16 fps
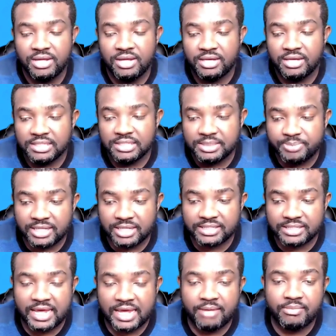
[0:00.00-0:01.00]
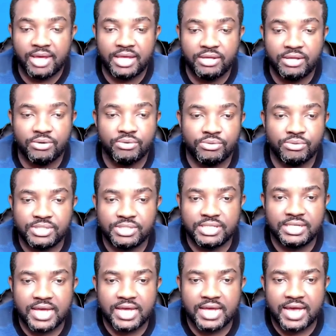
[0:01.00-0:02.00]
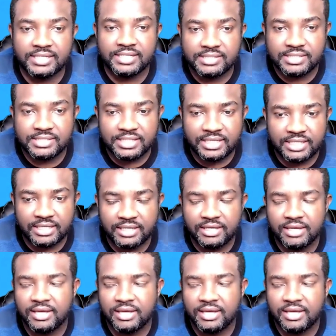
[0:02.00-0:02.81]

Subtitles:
spelled Mautic.